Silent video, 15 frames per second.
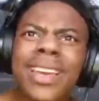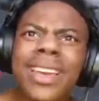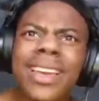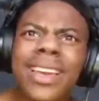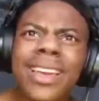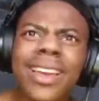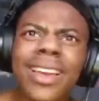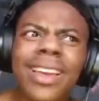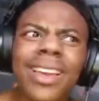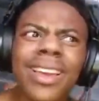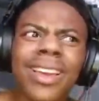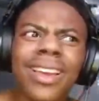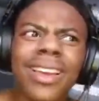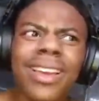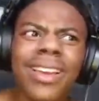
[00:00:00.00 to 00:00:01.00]

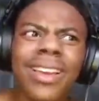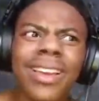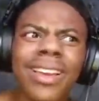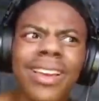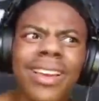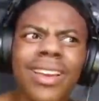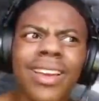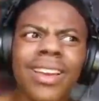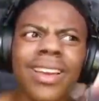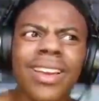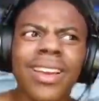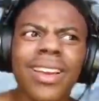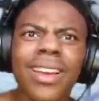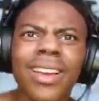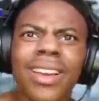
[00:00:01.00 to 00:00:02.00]

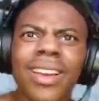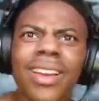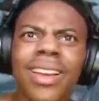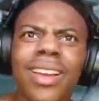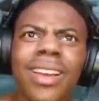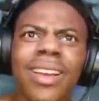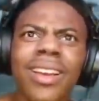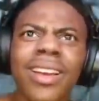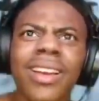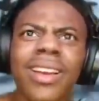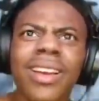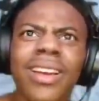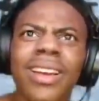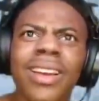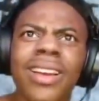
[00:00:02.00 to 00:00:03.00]
No one is speaking in this clip.